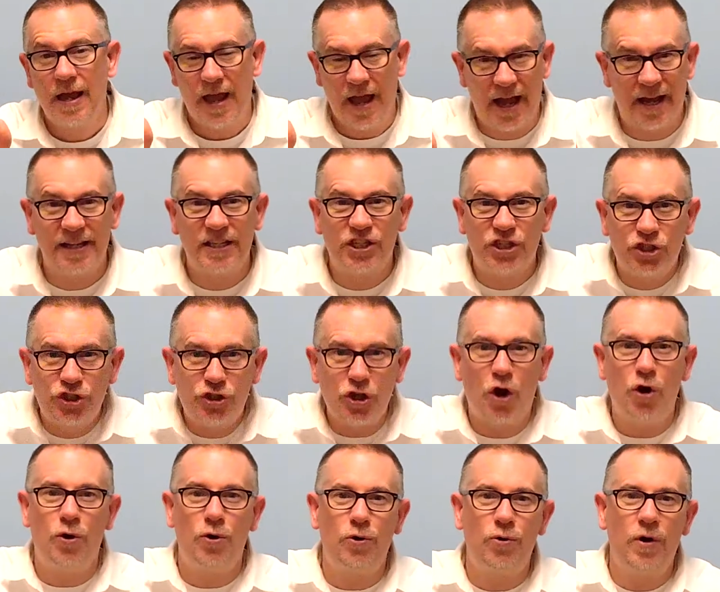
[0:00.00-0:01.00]
I
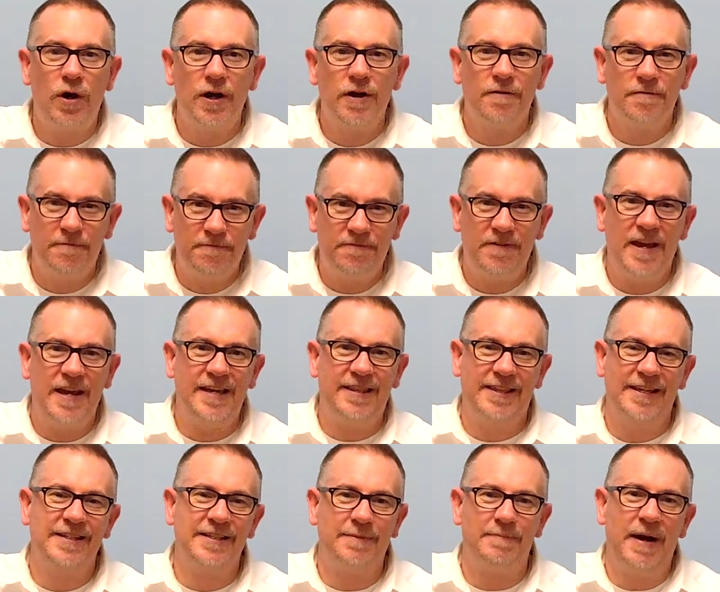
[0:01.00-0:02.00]
sow faith
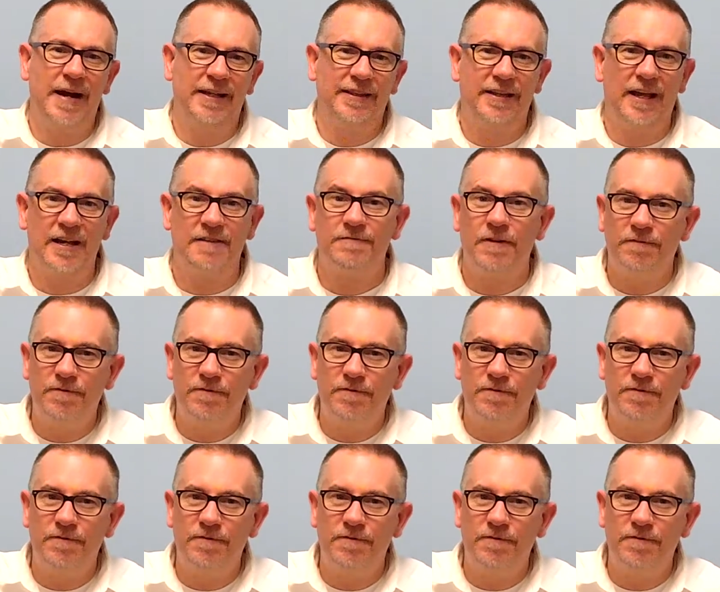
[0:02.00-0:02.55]
into my life.